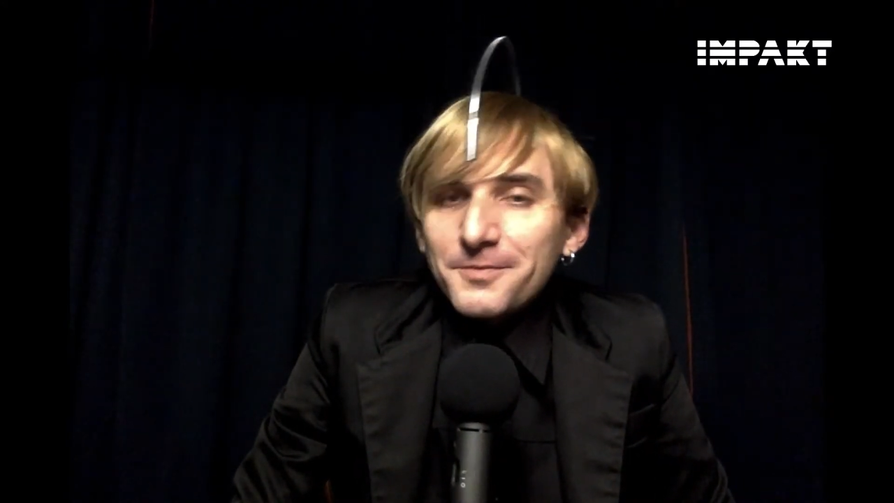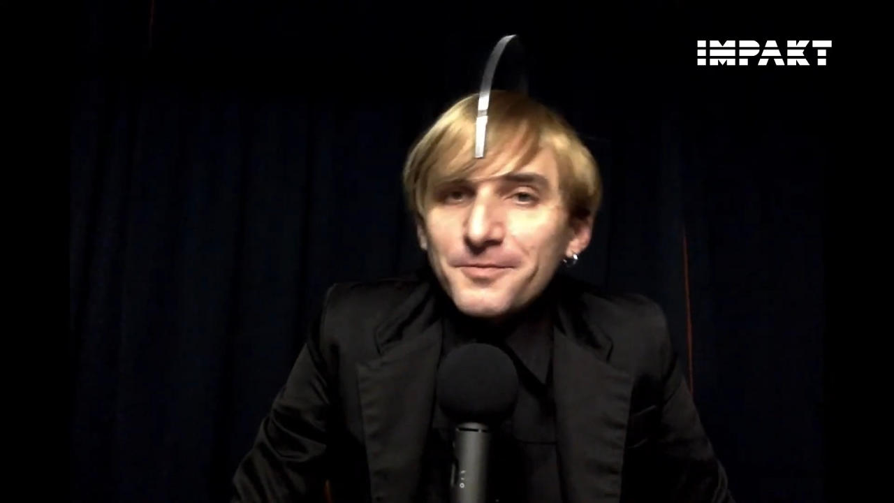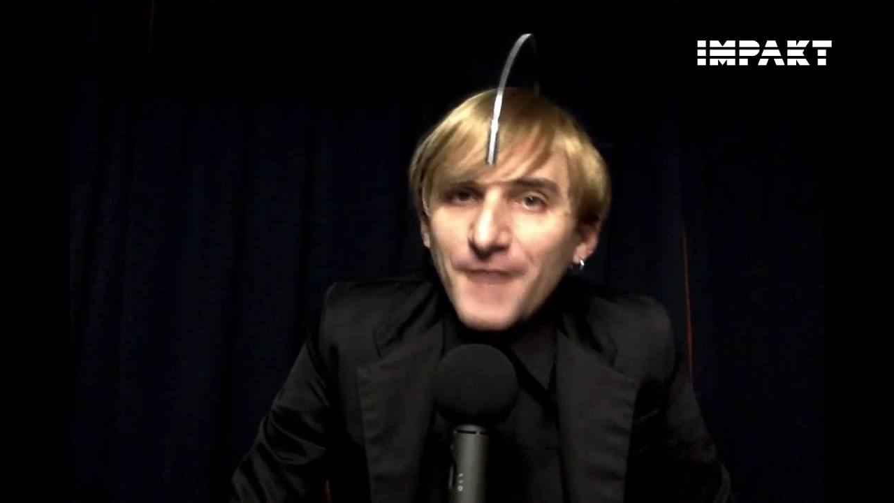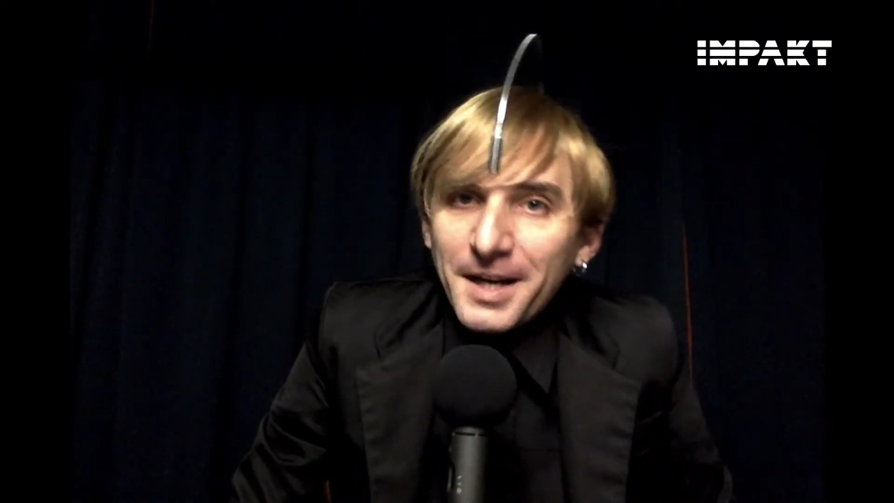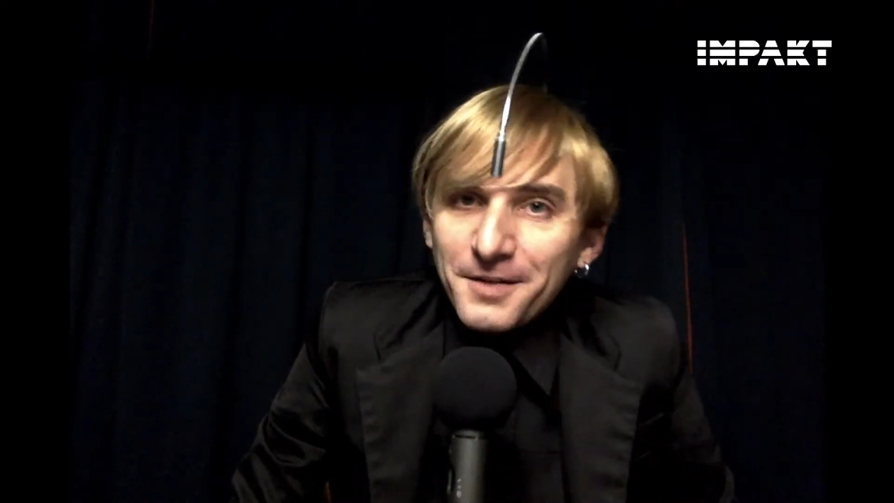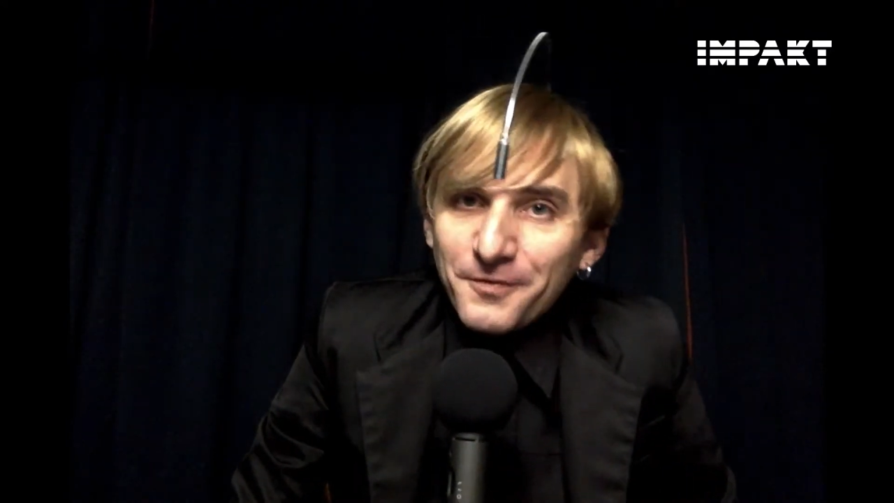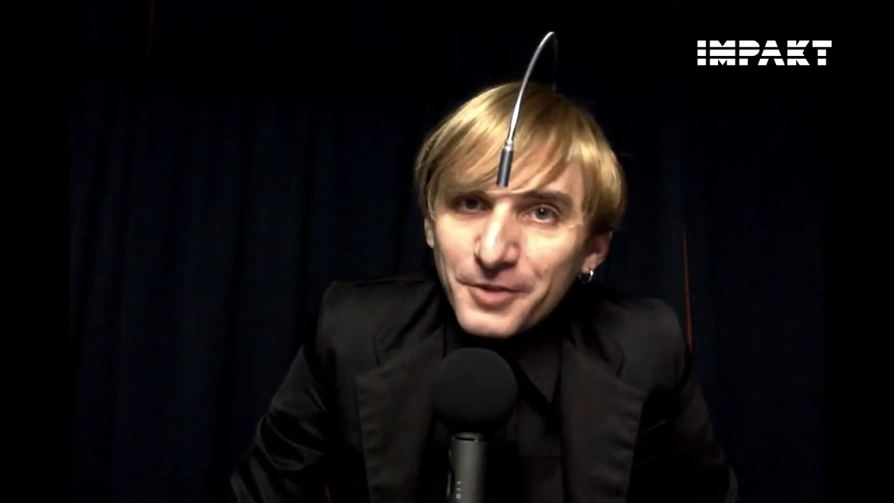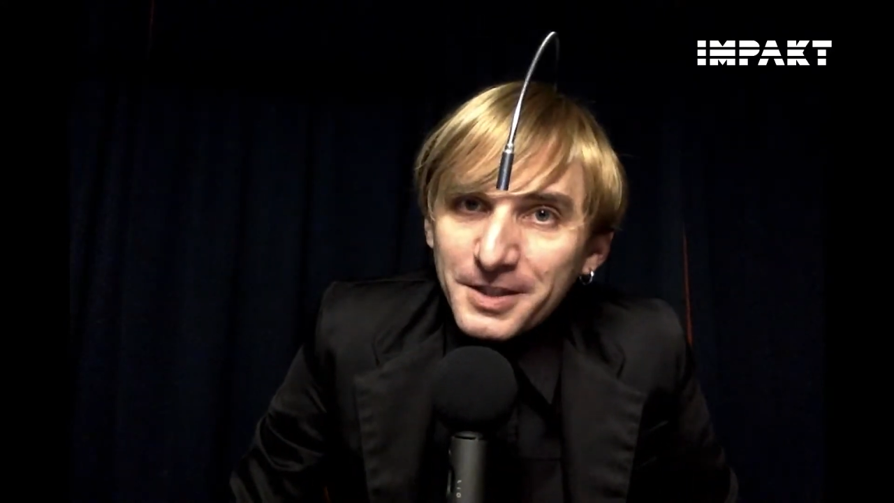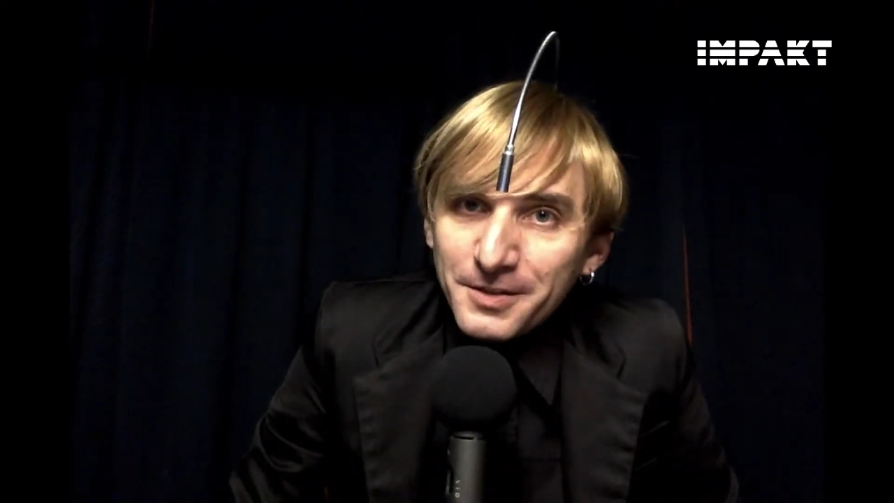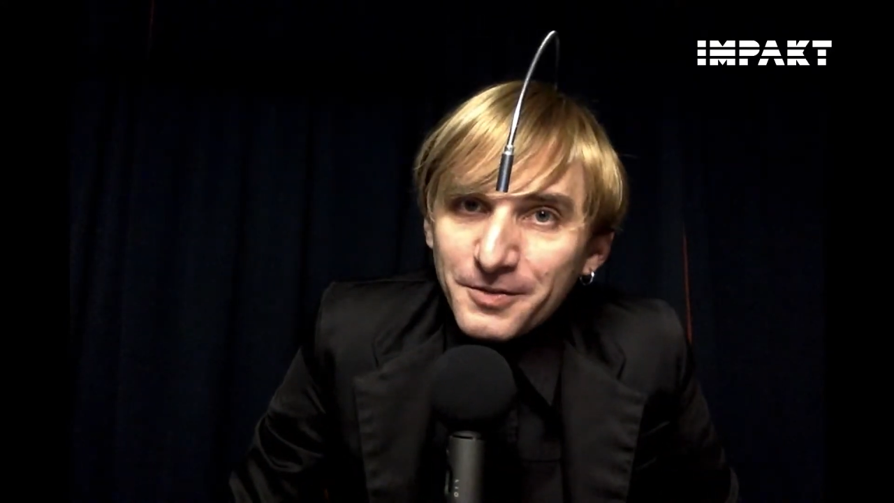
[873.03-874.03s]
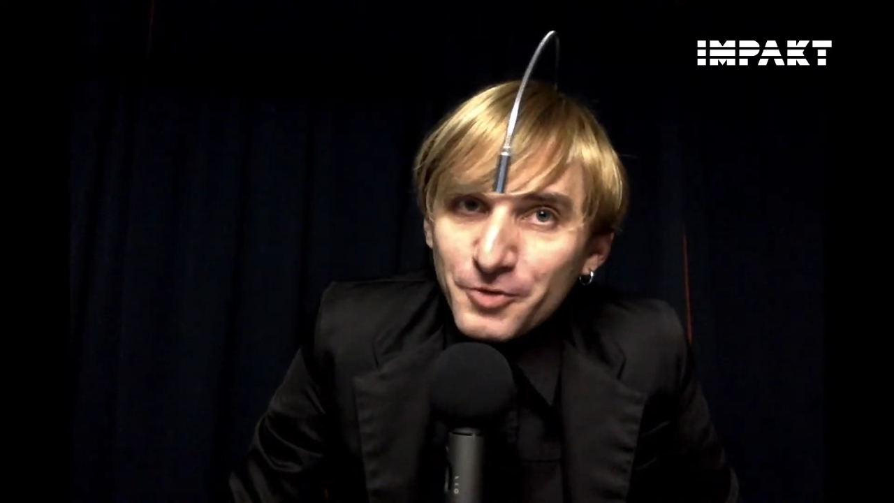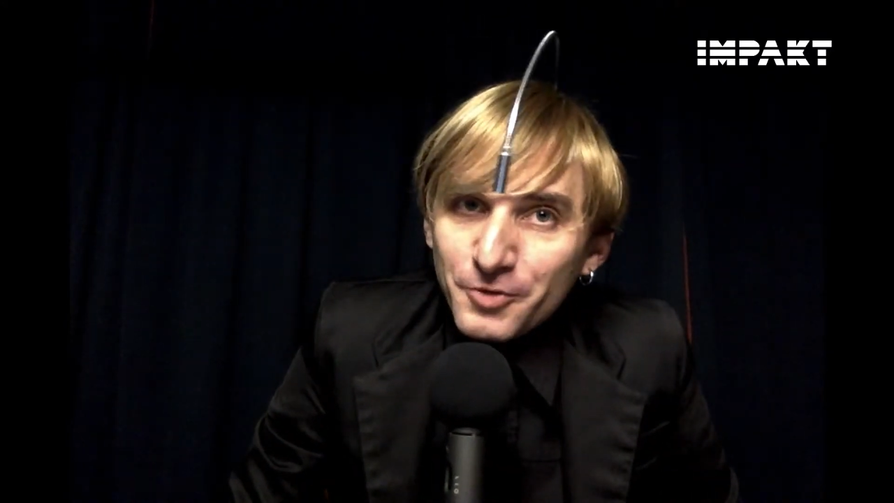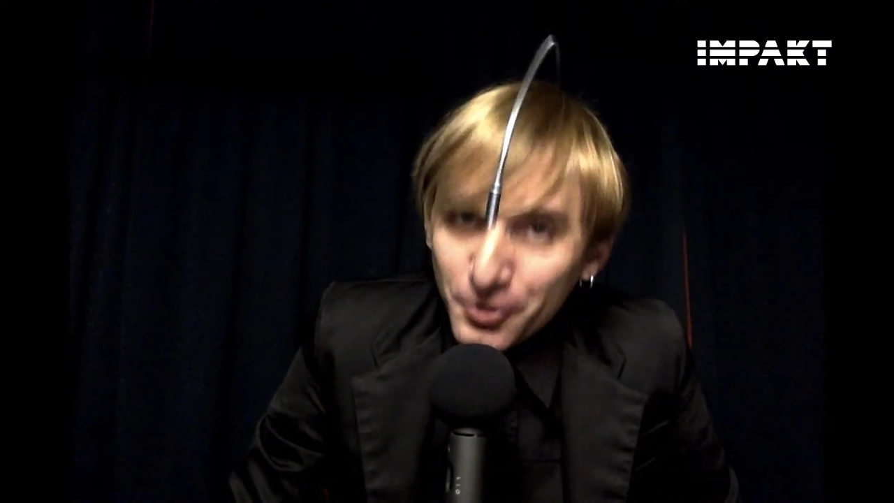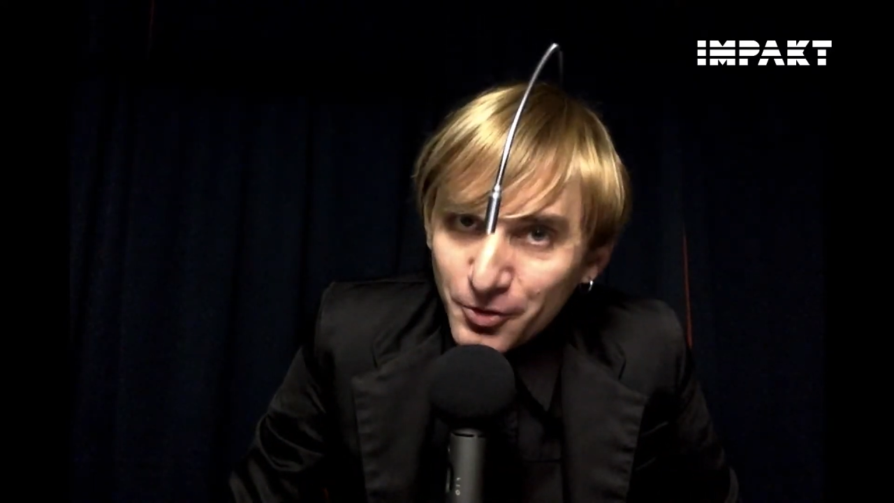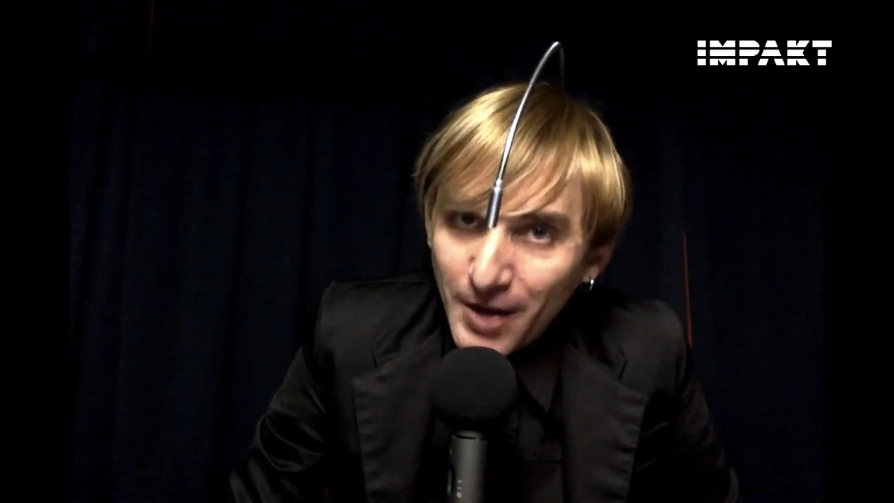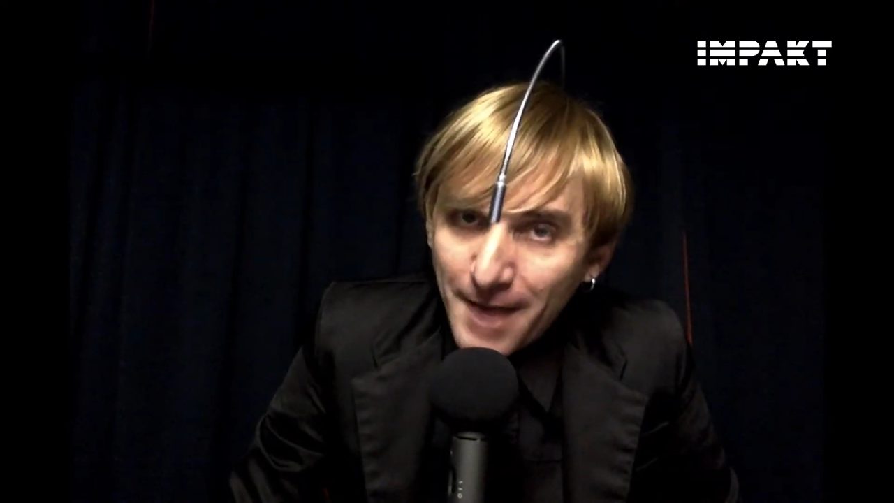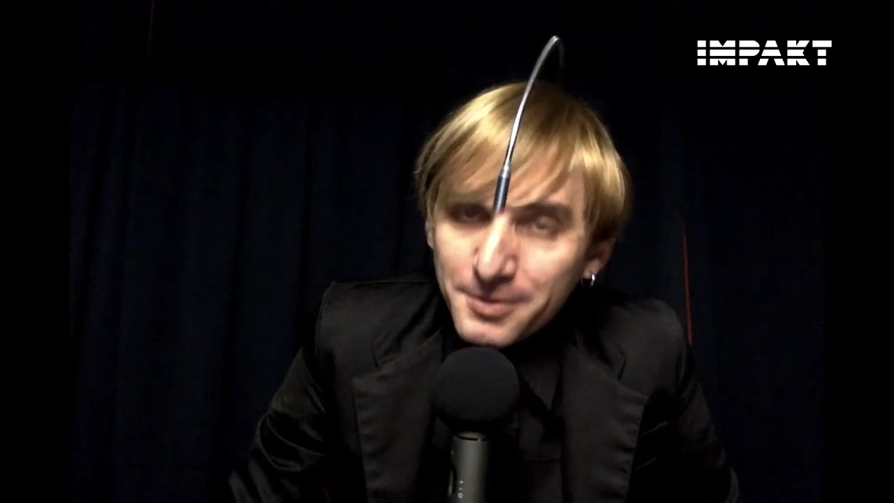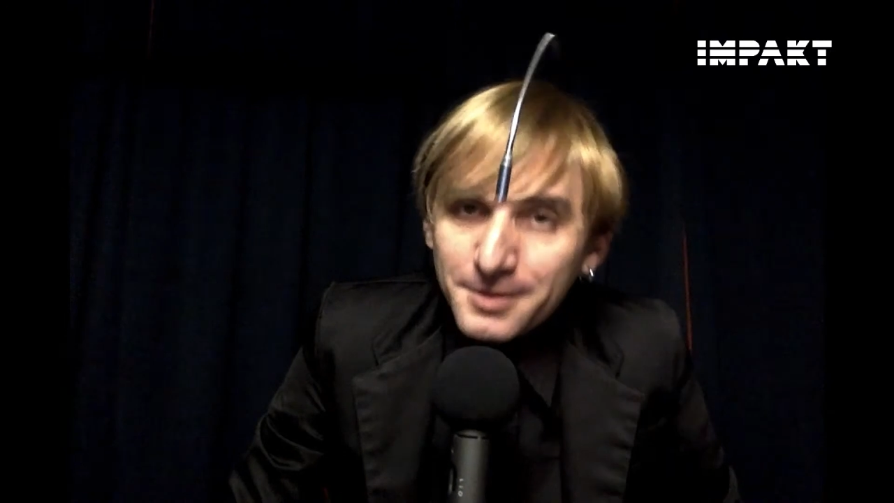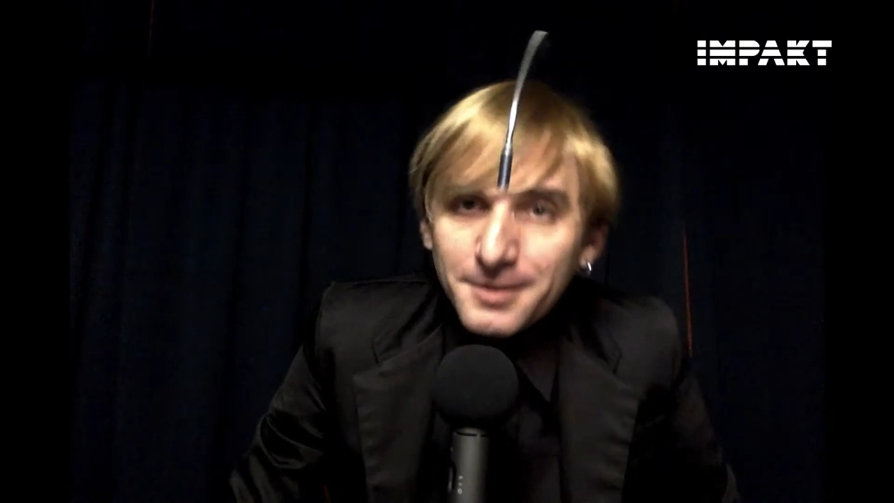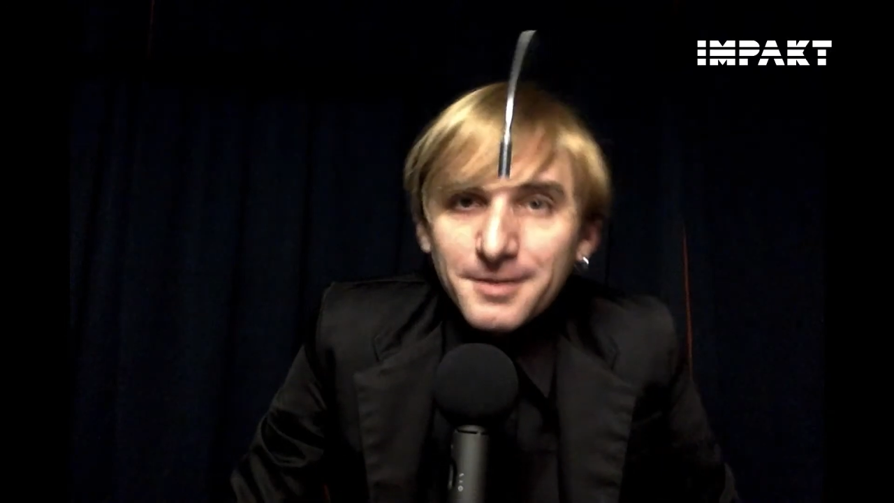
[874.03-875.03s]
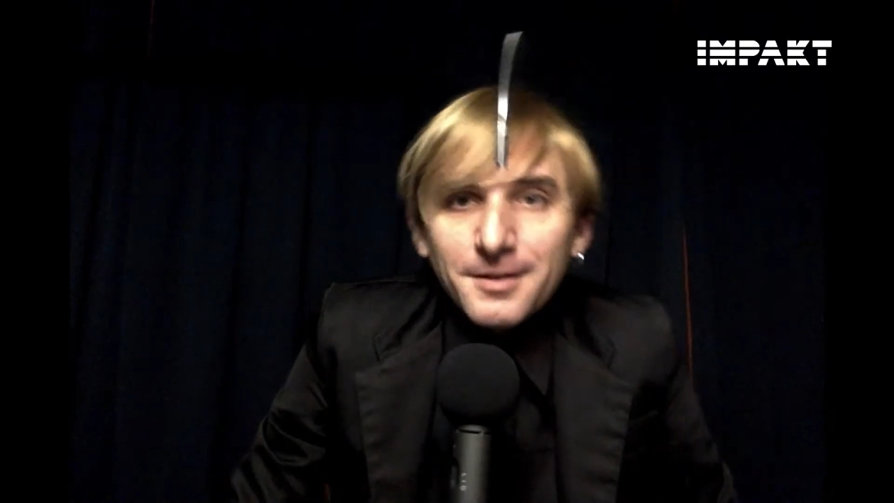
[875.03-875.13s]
fight for it not to happen.